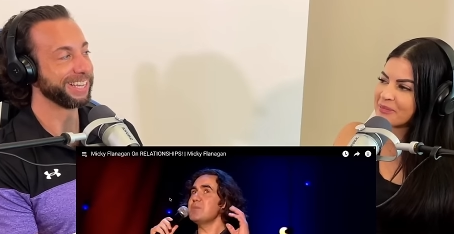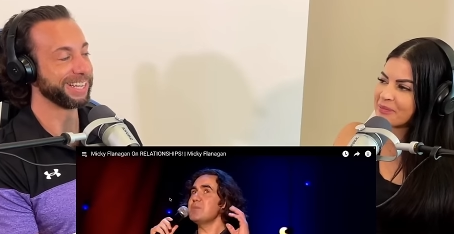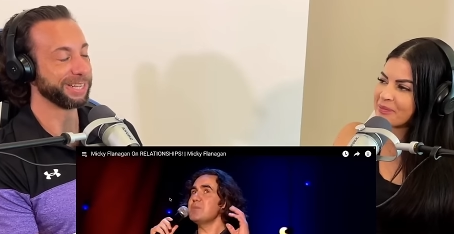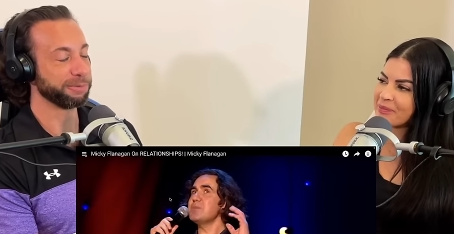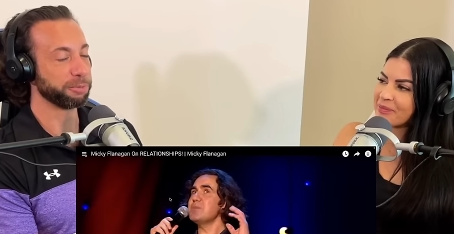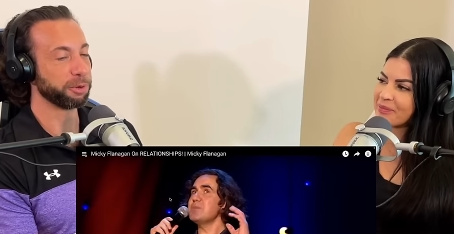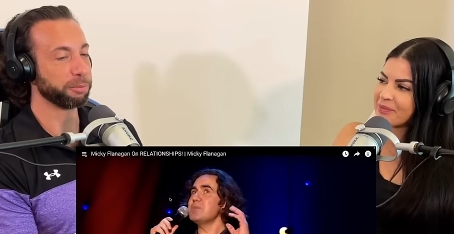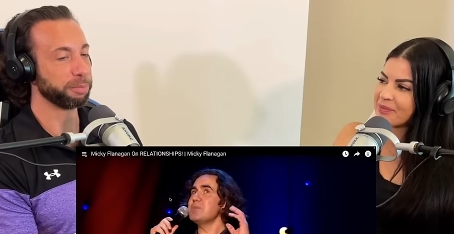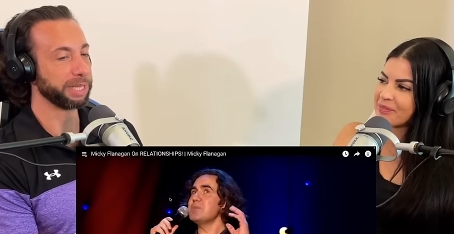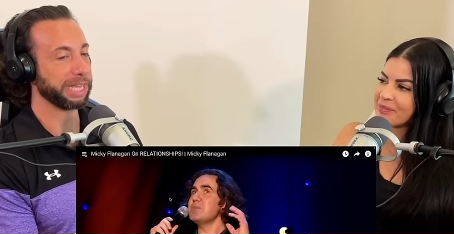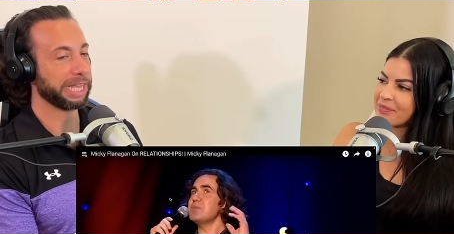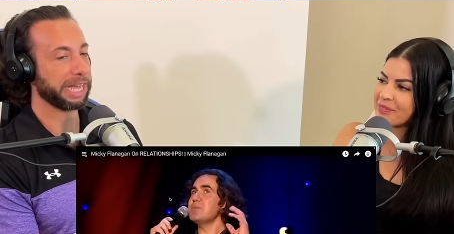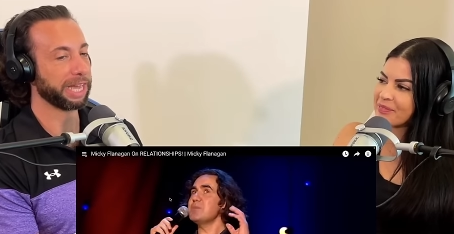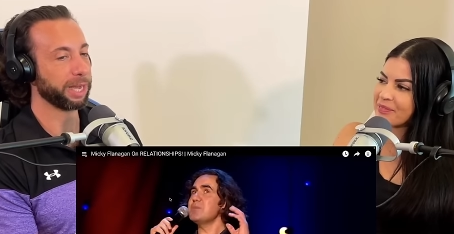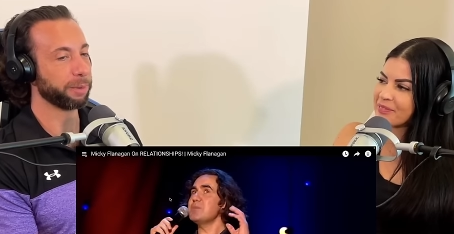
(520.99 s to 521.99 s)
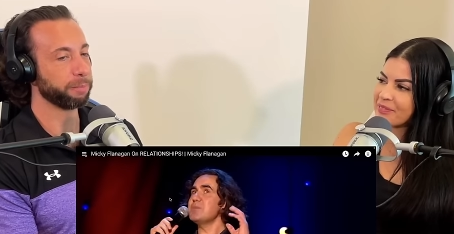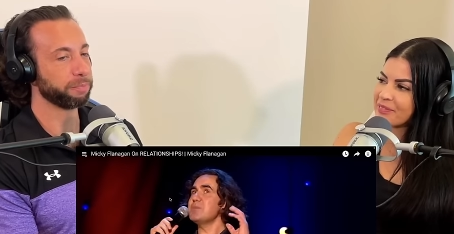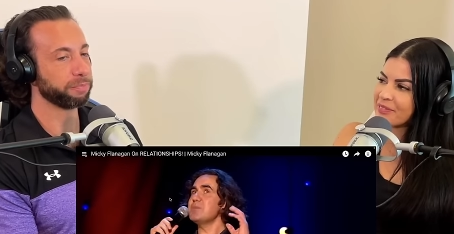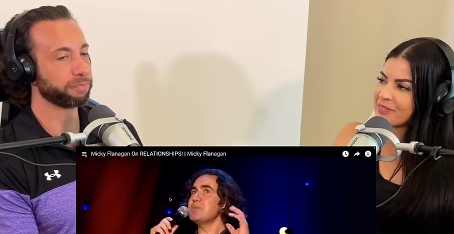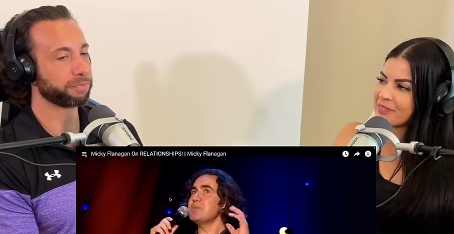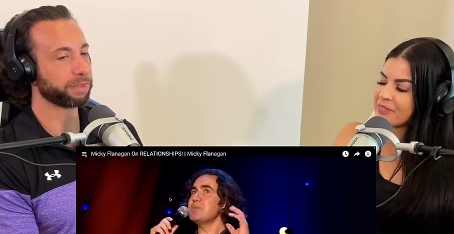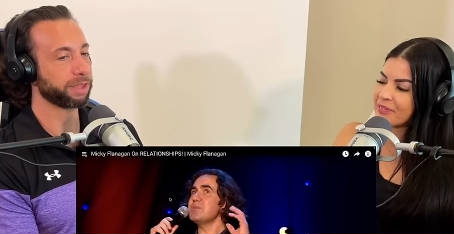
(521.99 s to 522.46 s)
Speaker 1: it will be
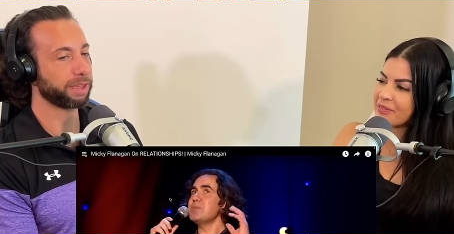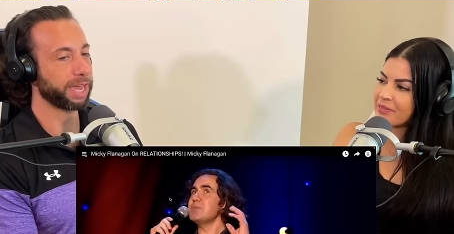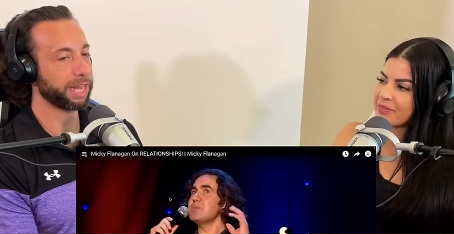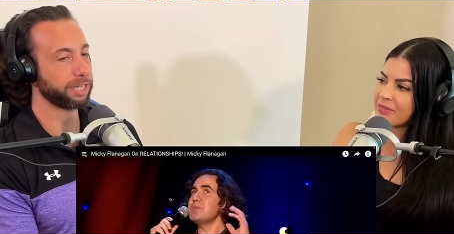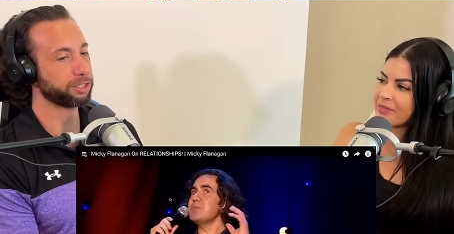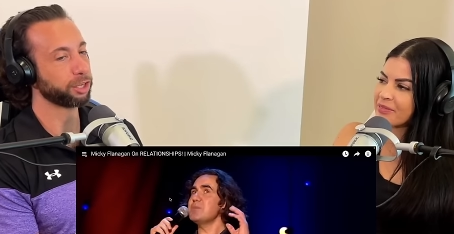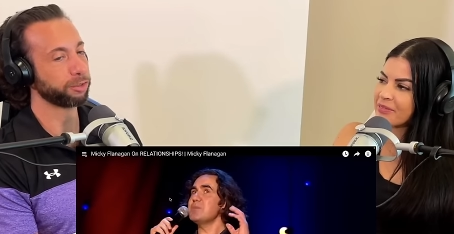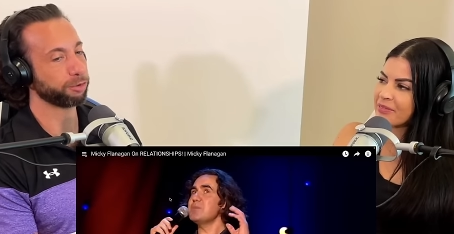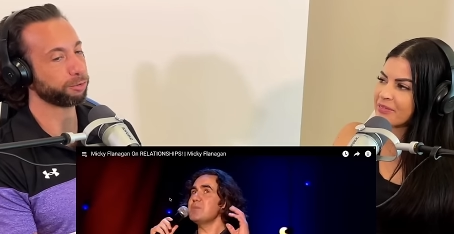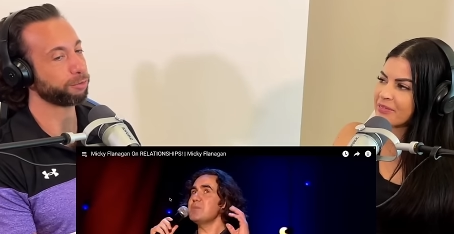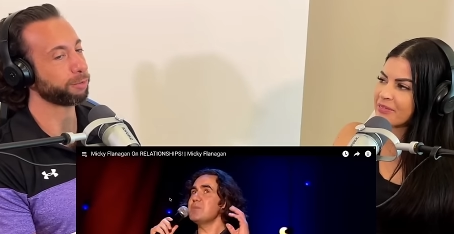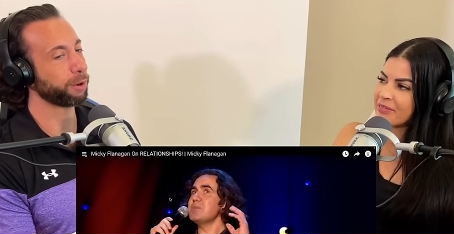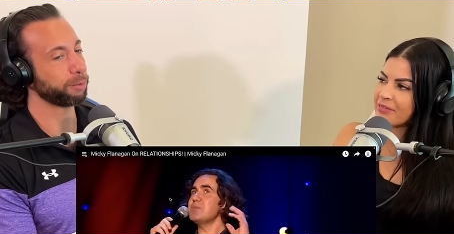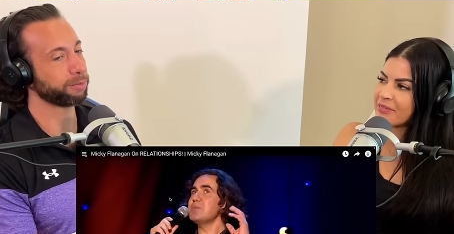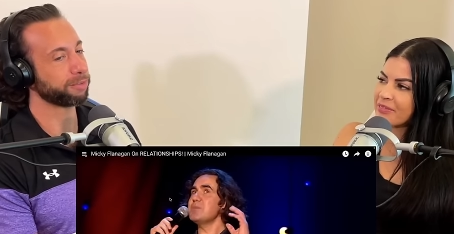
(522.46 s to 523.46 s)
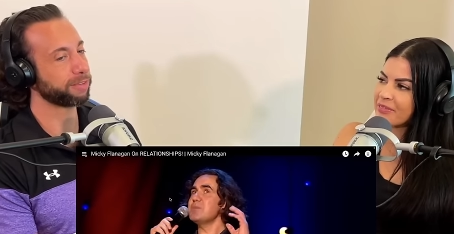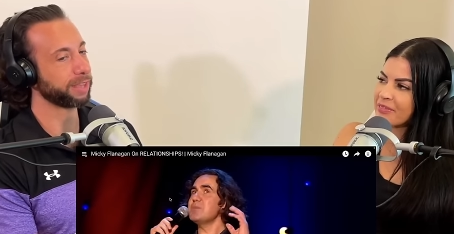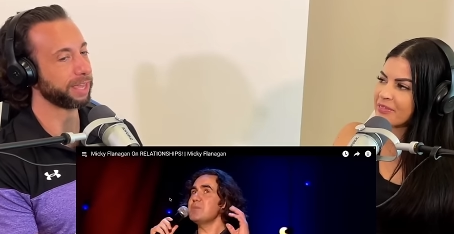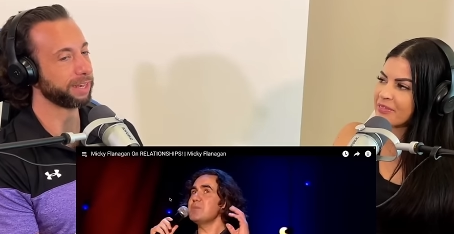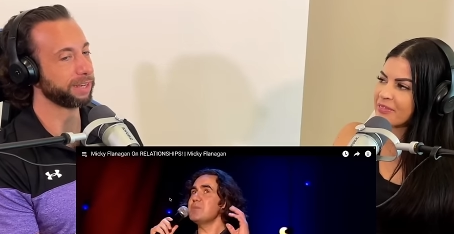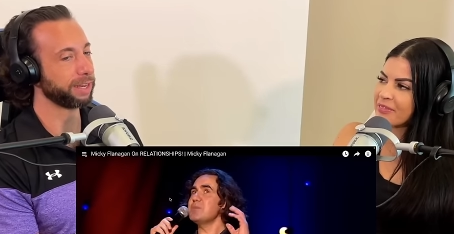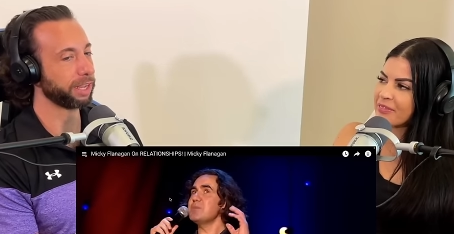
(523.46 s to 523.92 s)
um, at each other's
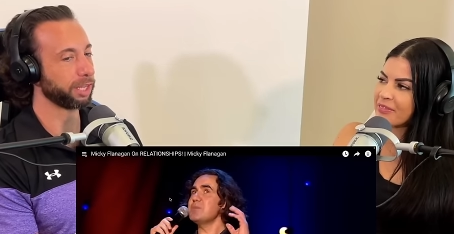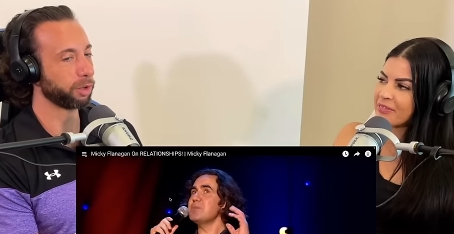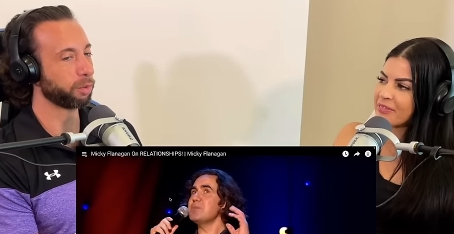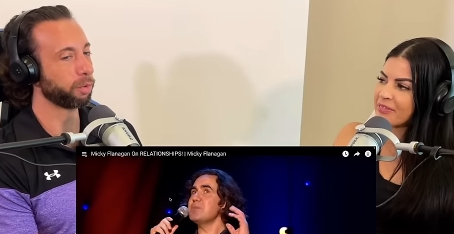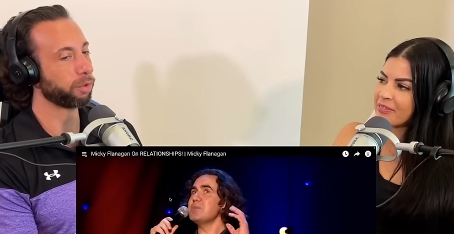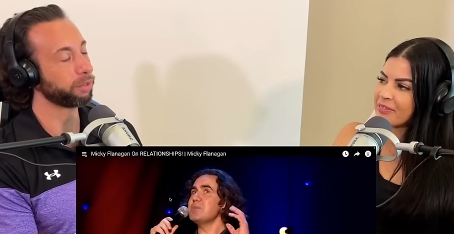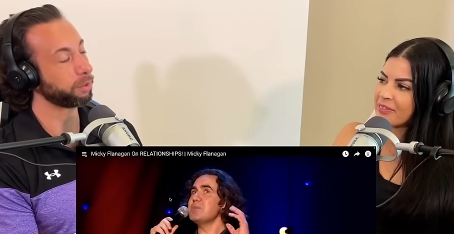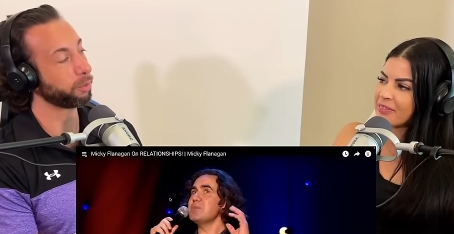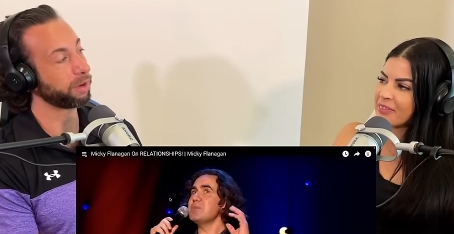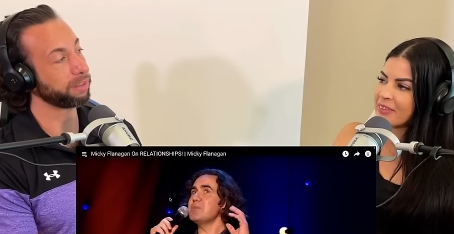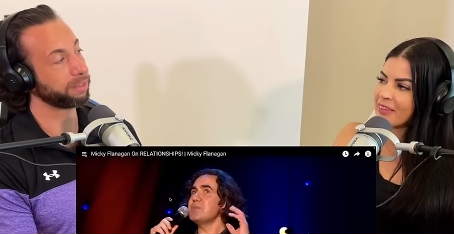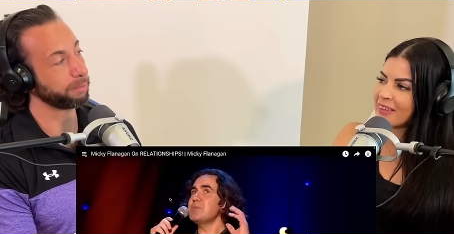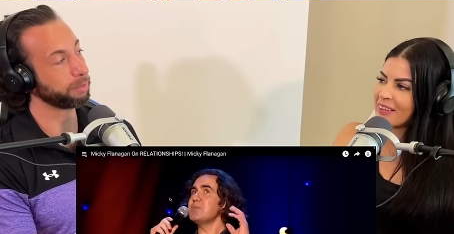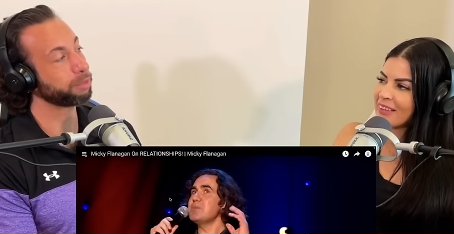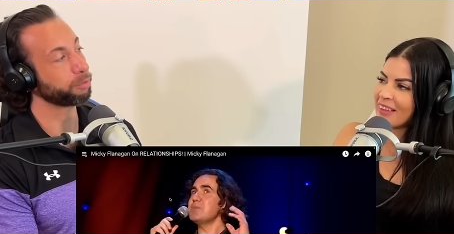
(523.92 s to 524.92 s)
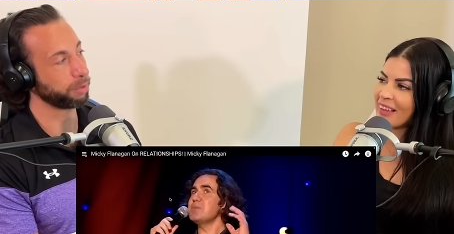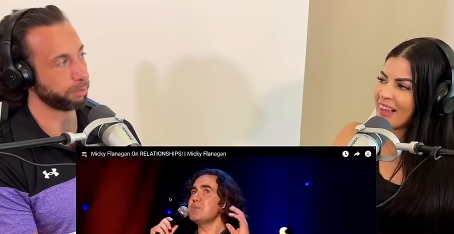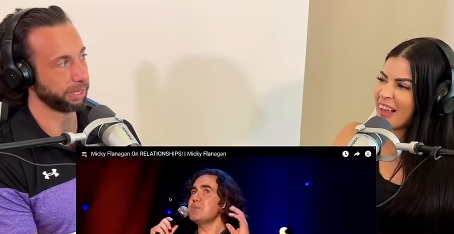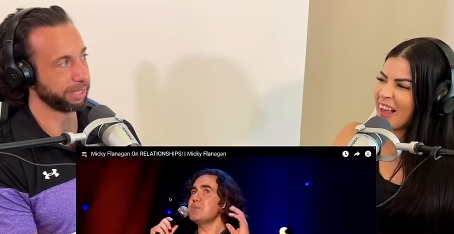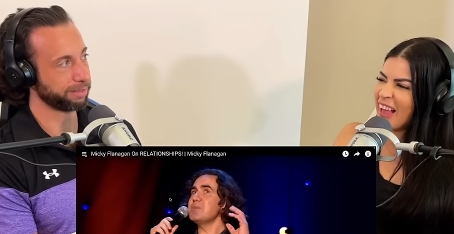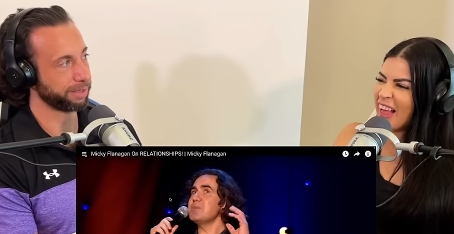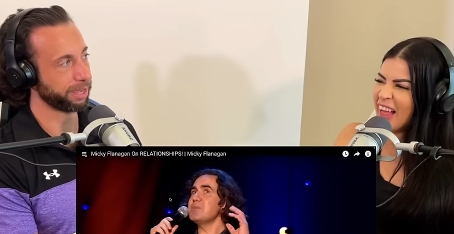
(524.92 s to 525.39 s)
throats, and you'll only want to see me
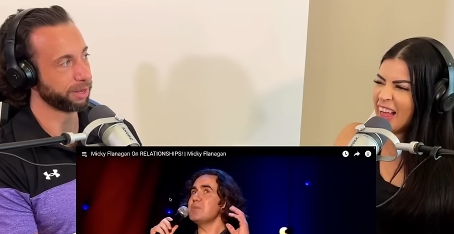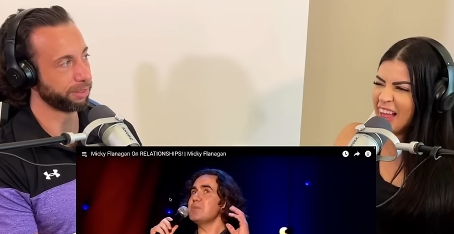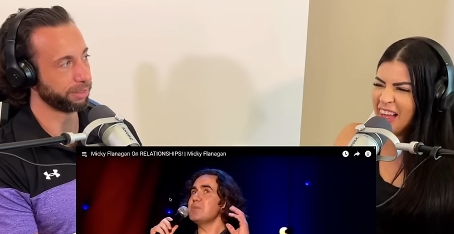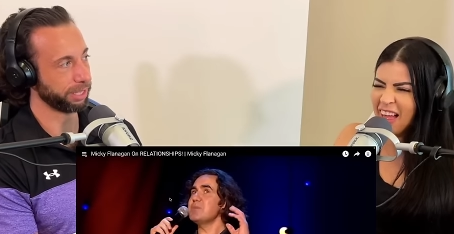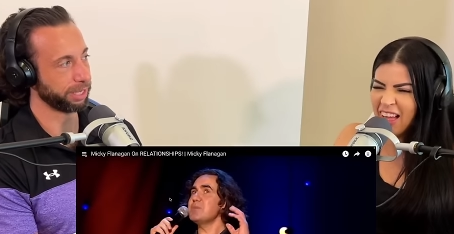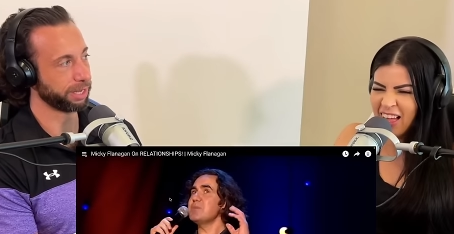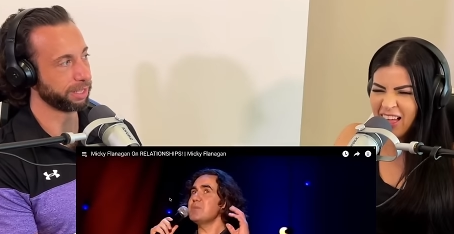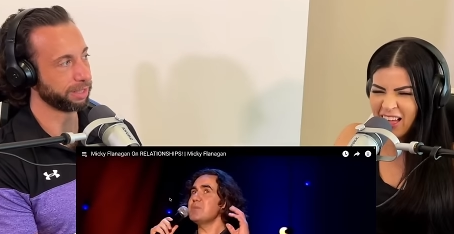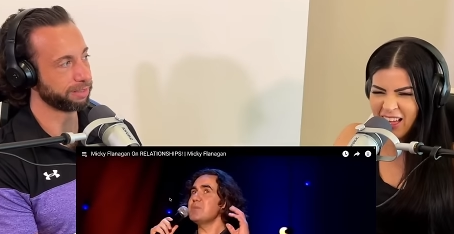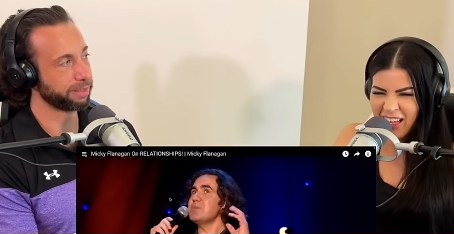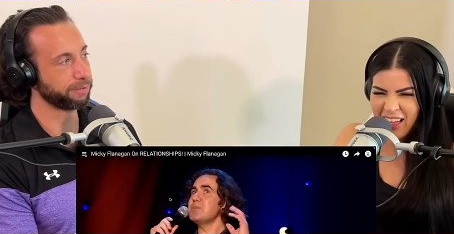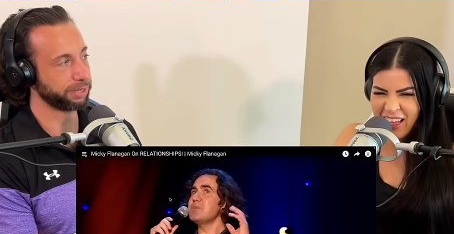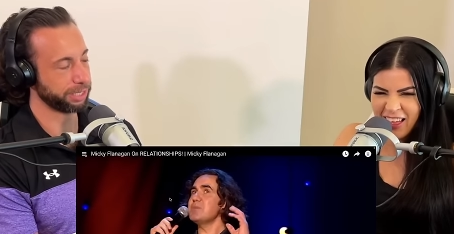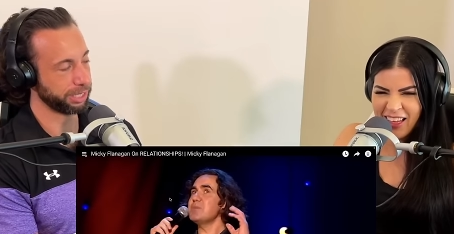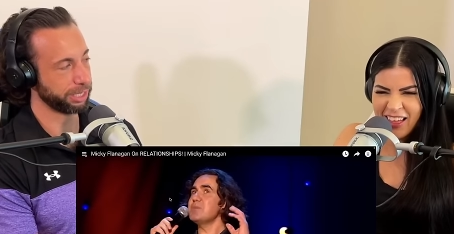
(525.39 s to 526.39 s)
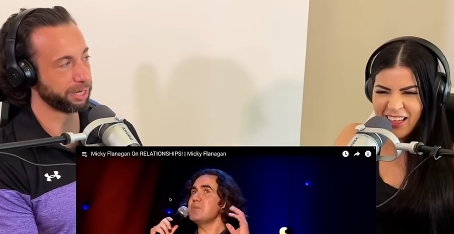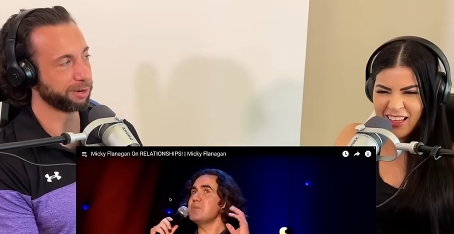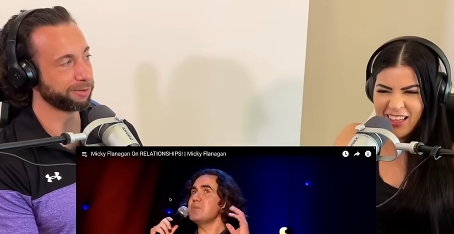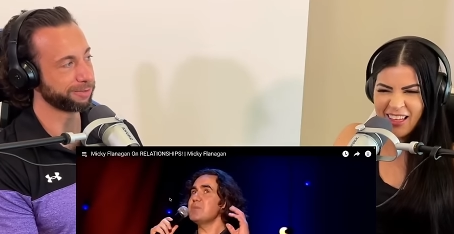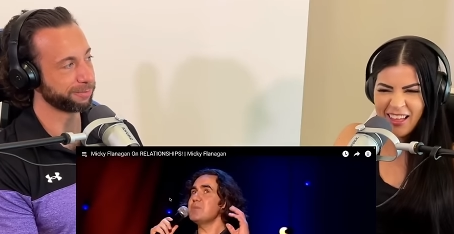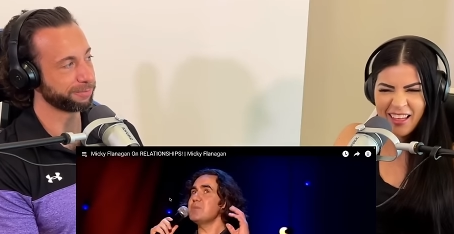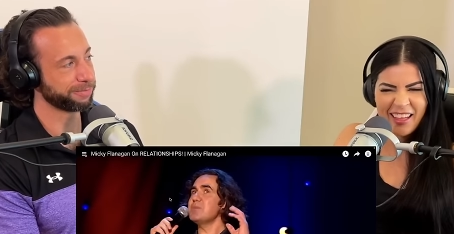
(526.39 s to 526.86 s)
three weeks out of the 17
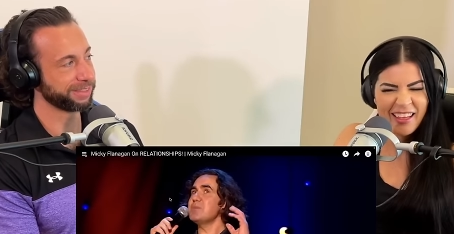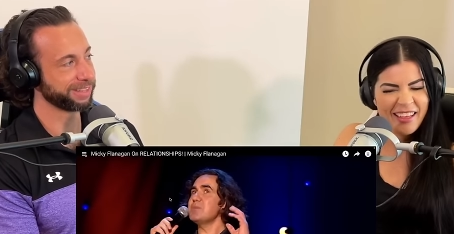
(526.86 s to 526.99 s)
years.